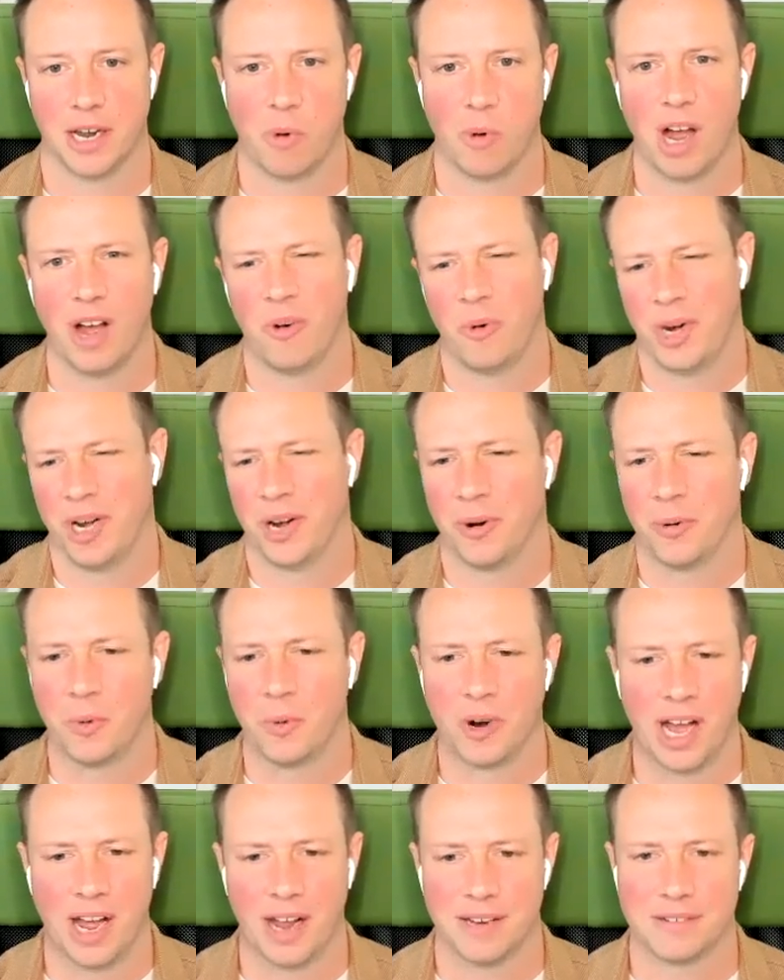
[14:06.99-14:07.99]
well, we're
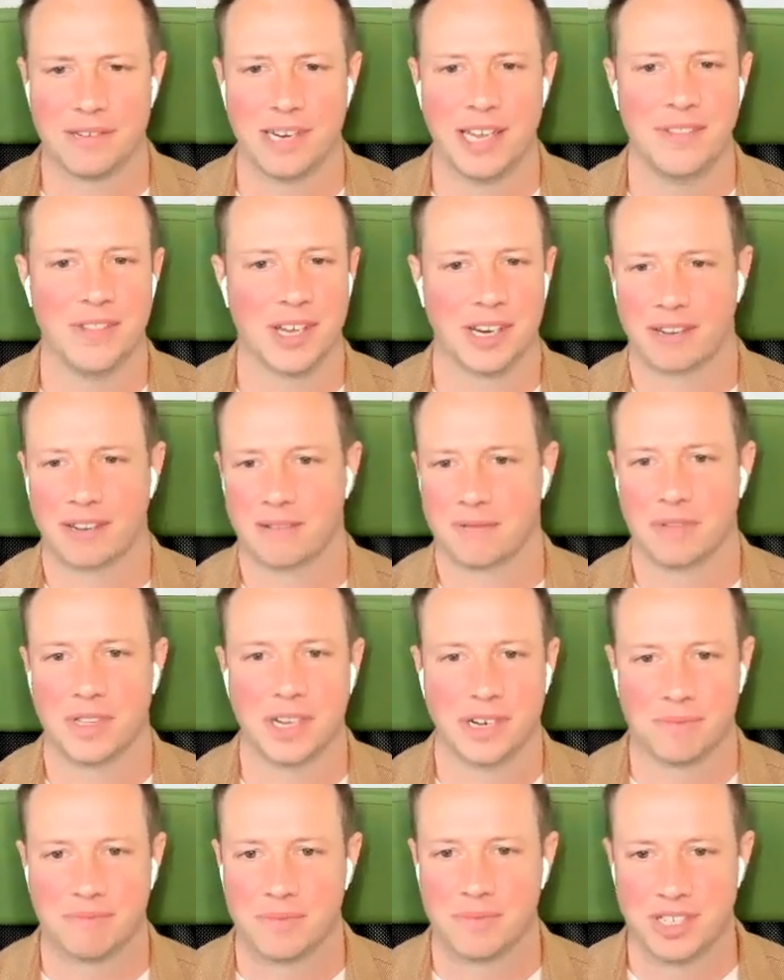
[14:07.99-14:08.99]
not in
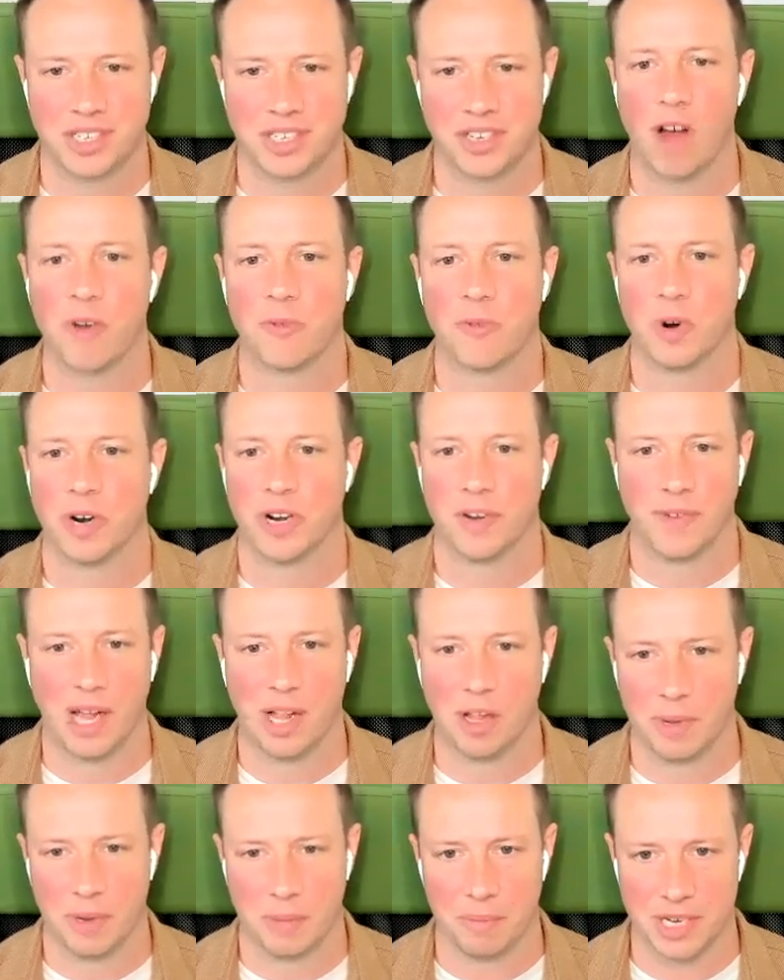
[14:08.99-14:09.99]
the software
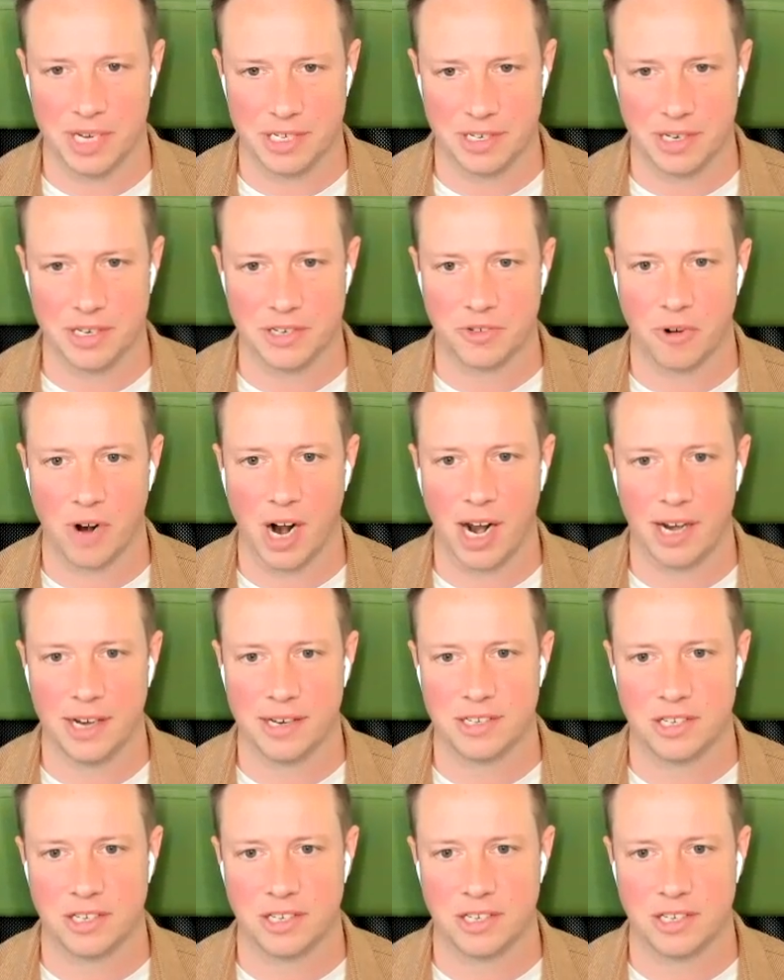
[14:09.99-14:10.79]
development business, right?